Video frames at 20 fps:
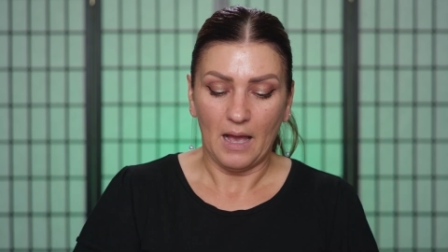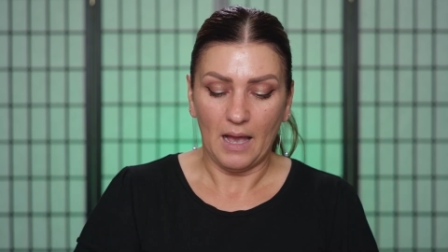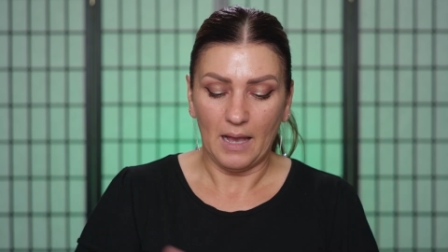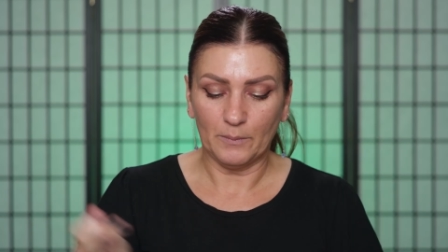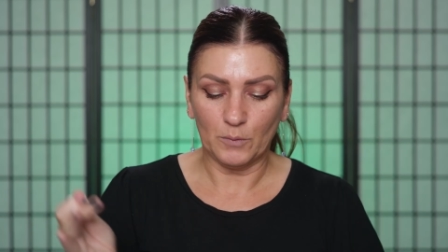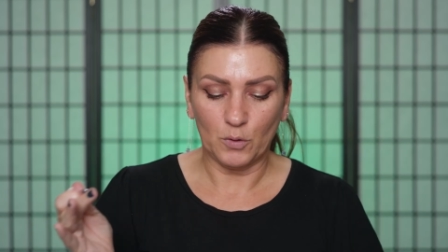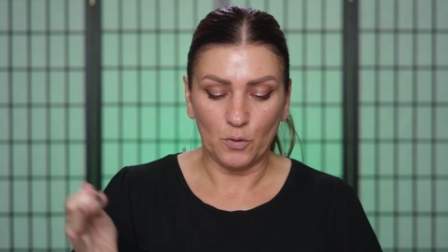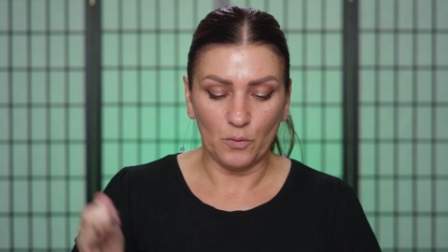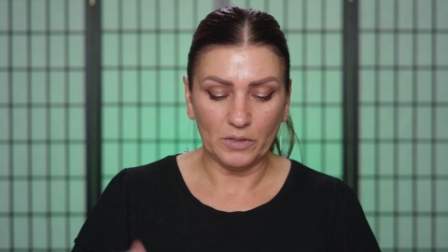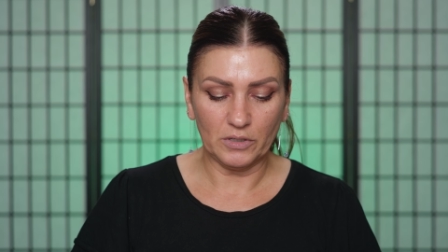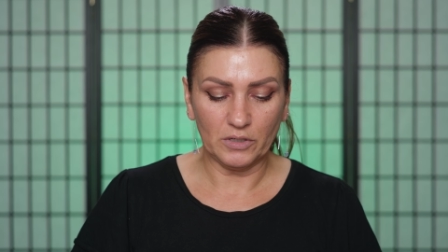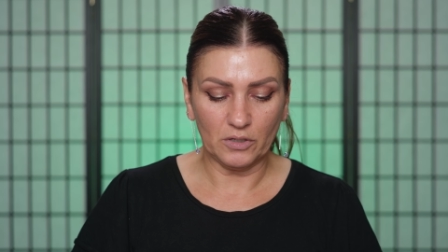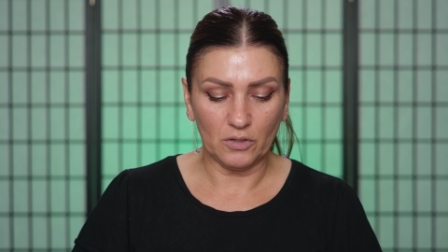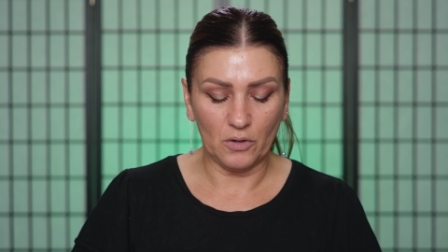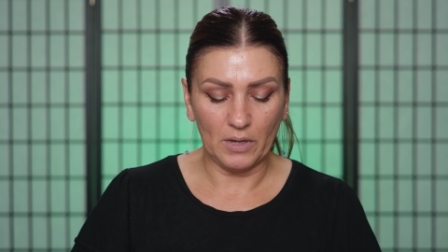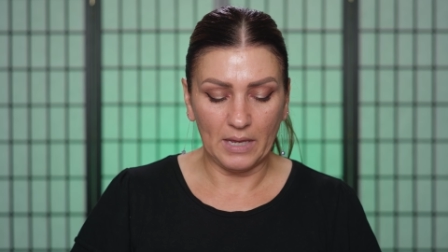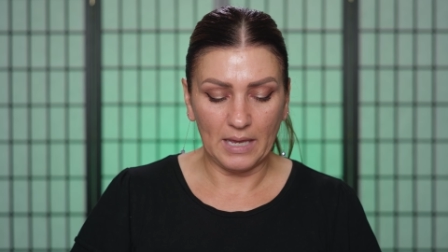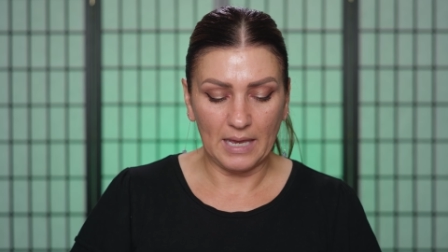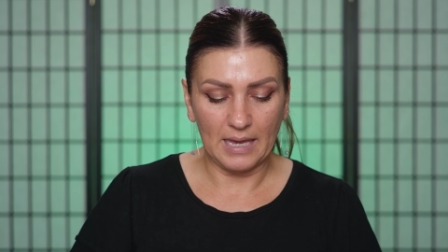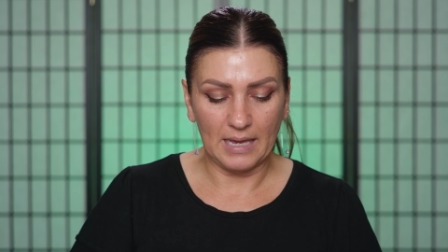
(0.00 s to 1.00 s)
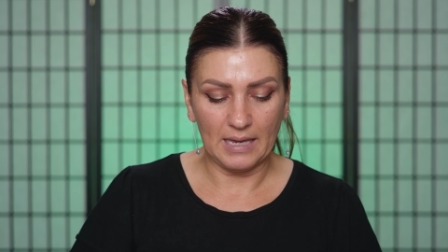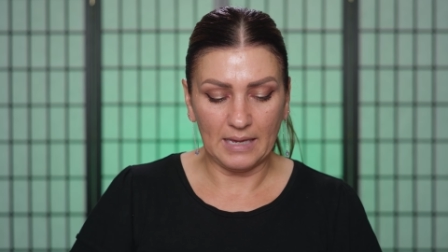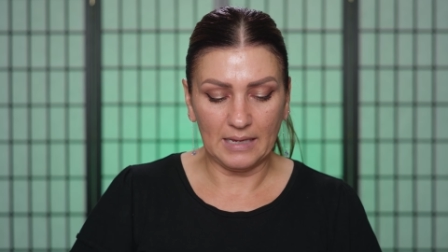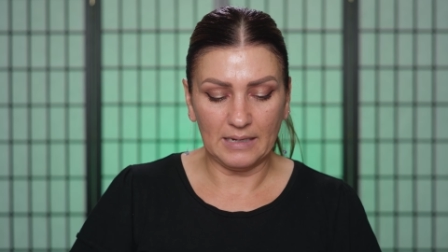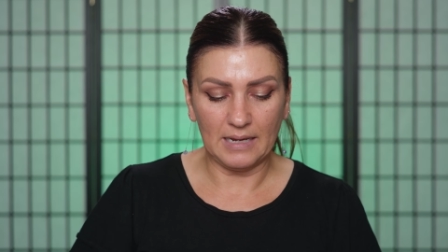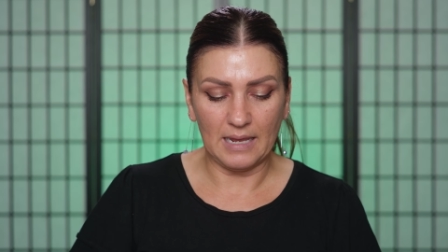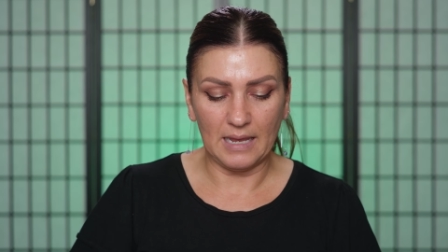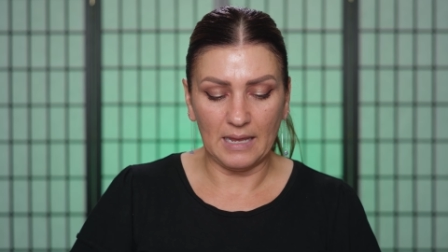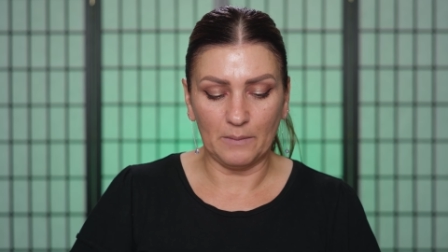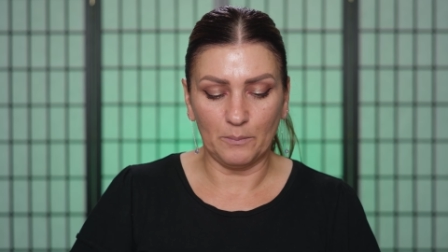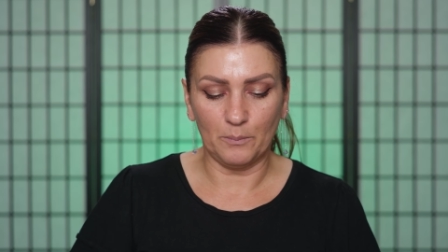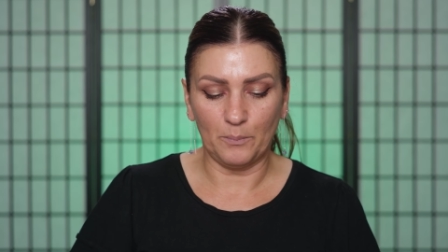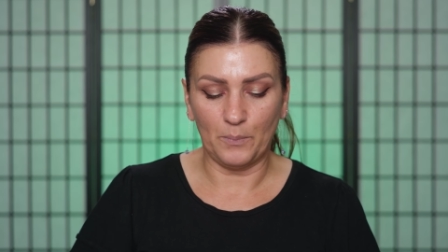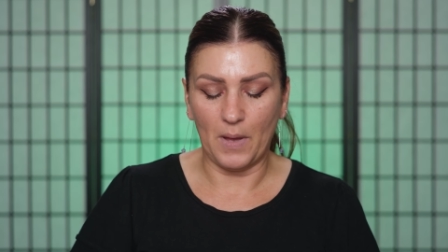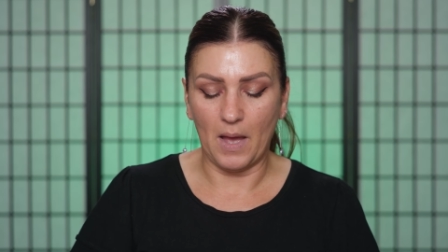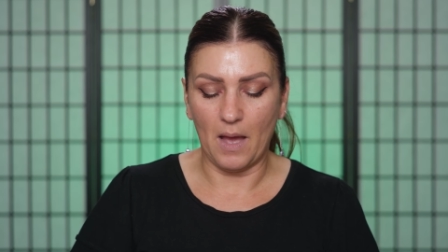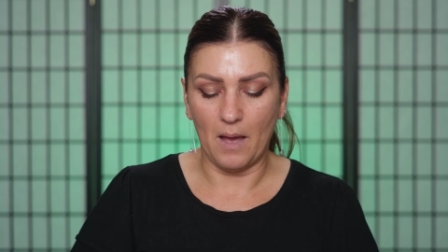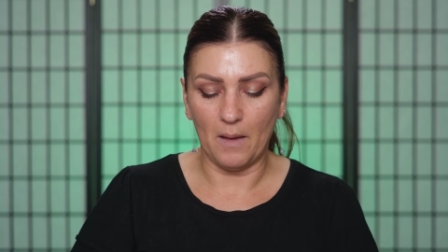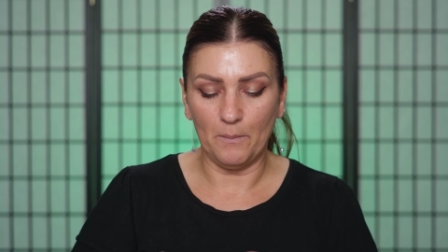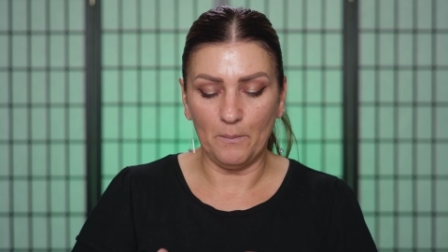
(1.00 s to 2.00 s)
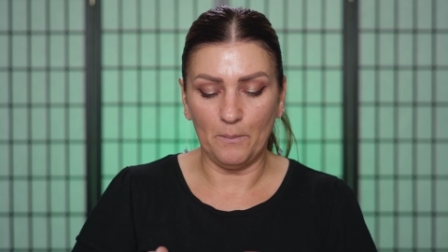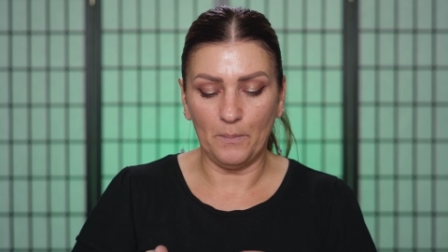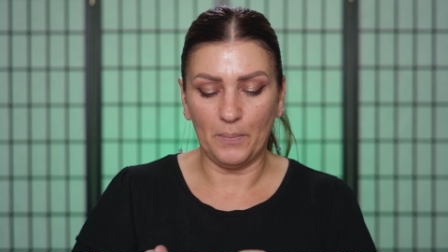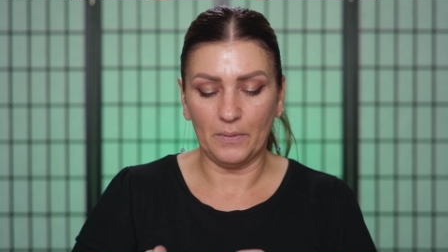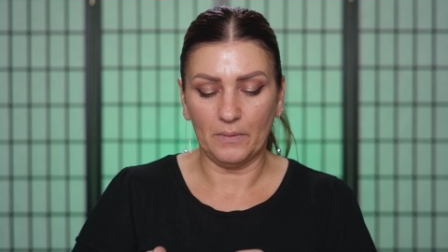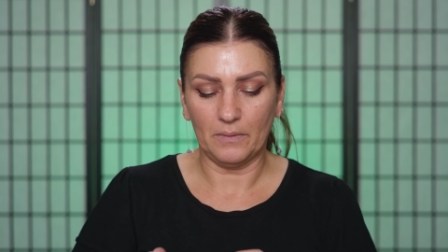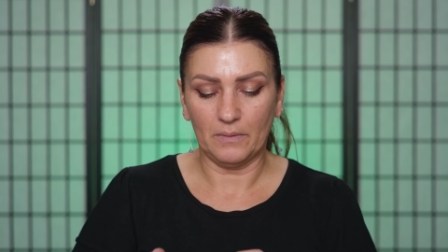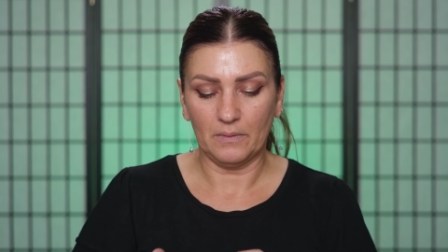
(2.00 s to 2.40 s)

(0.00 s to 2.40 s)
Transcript: I'm going to go ahead and pump